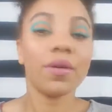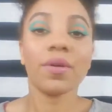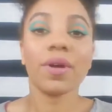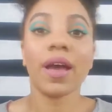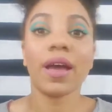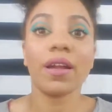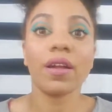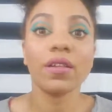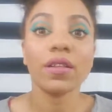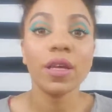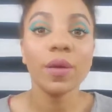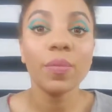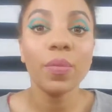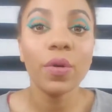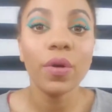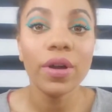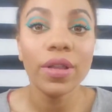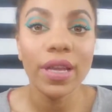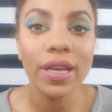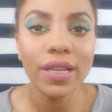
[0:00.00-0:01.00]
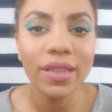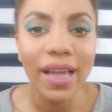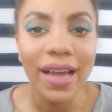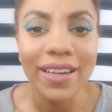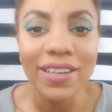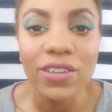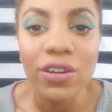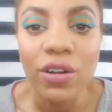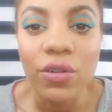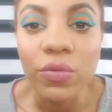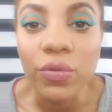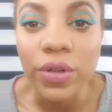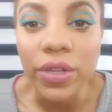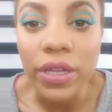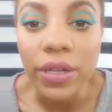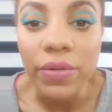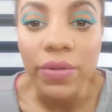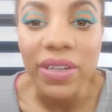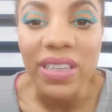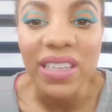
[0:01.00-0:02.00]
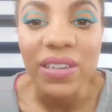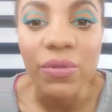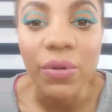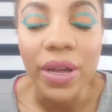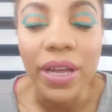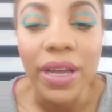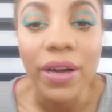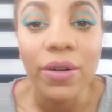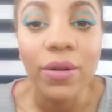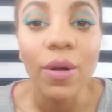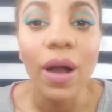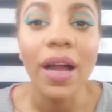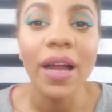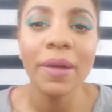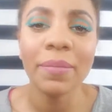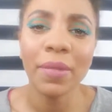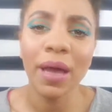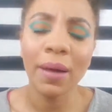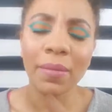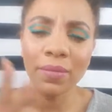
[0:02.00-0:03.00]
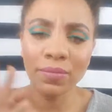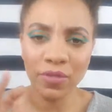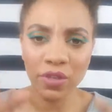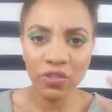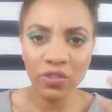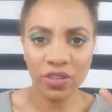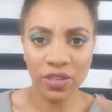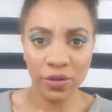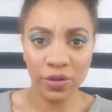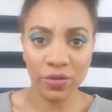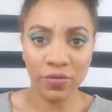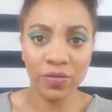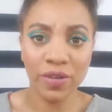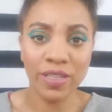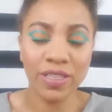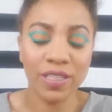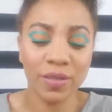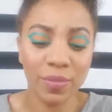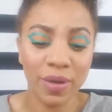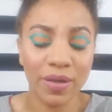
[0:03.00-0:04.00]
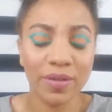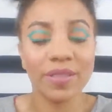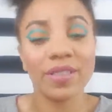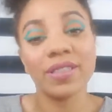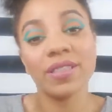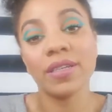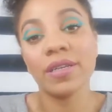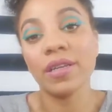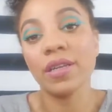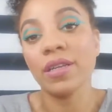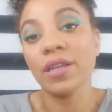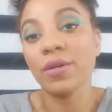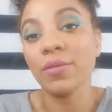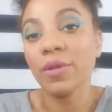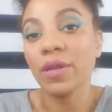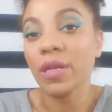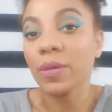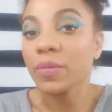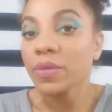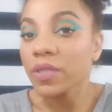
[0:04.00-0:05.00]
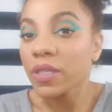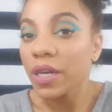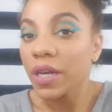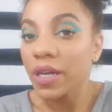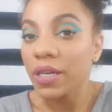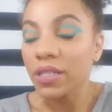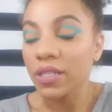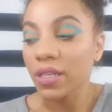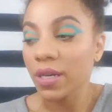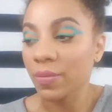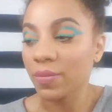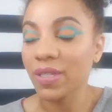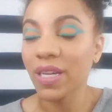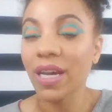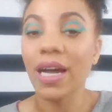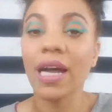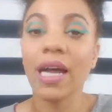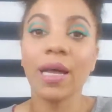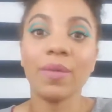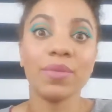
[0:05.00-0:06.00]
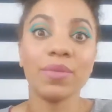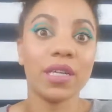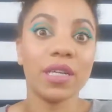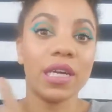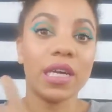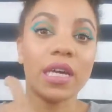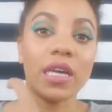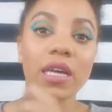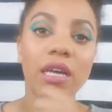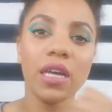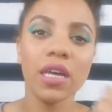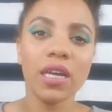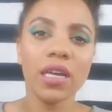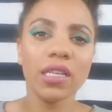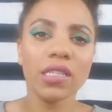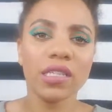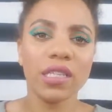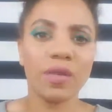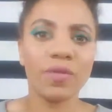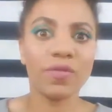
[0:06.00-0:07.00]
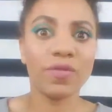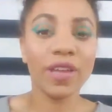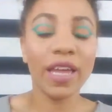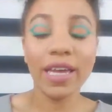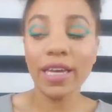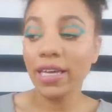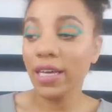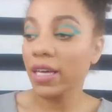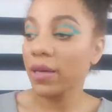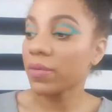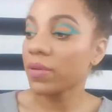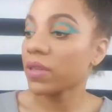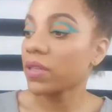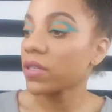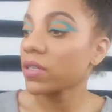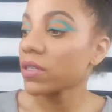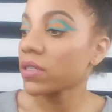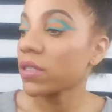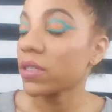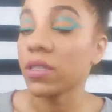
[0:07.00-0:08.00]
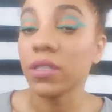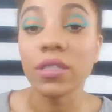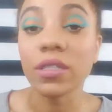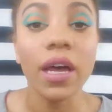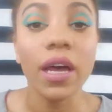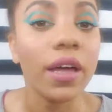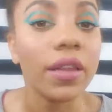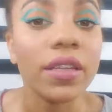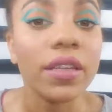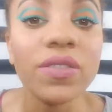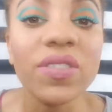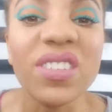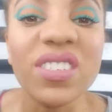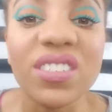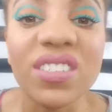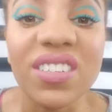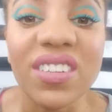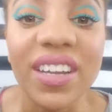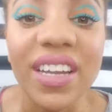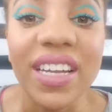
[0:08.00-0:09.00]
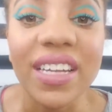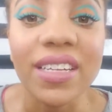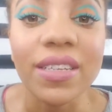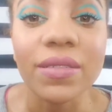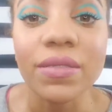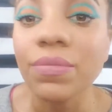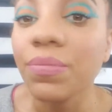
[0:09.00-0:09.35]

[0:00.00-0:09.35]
Got our lip on and glided on really, really well. I'm usually on the fence about the Stila liquid lipsticks. Sometimes they seem flaky, but this does not. This feels great.